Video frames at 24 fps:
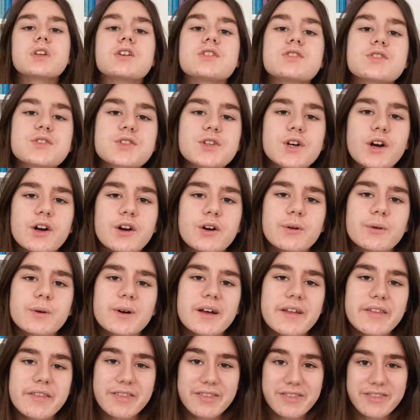So
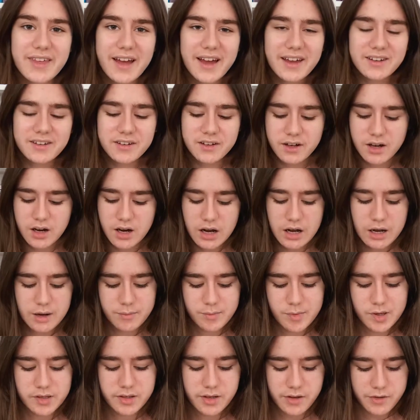then
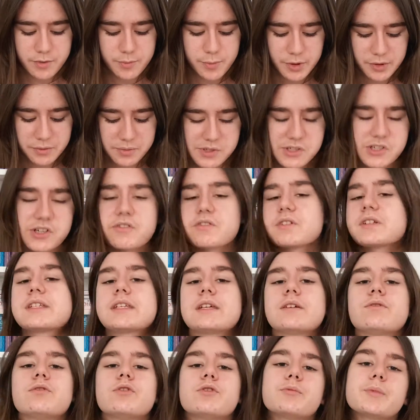another book which I
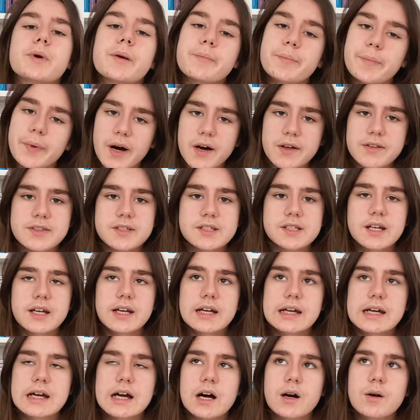received for my
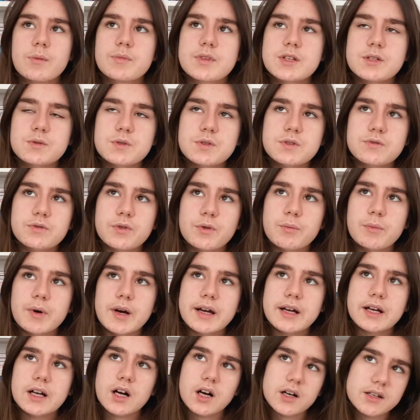birthday, this is from my
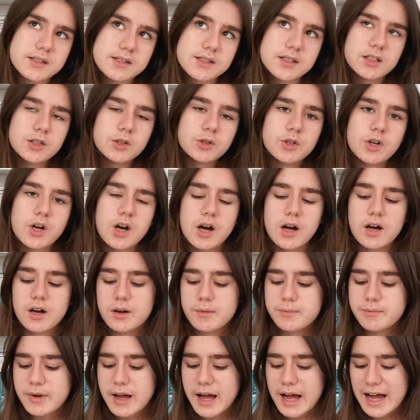cousin,
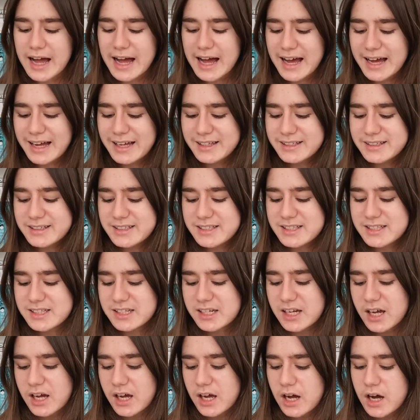and
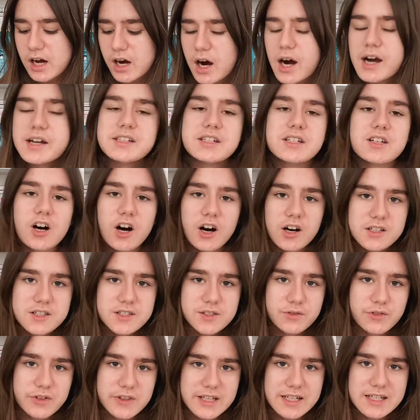I did
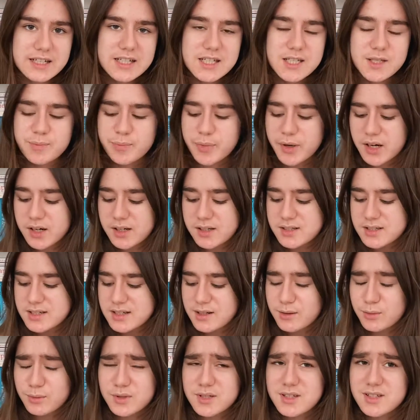ask for this, but
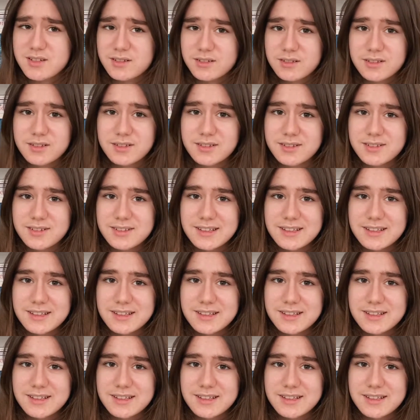it was still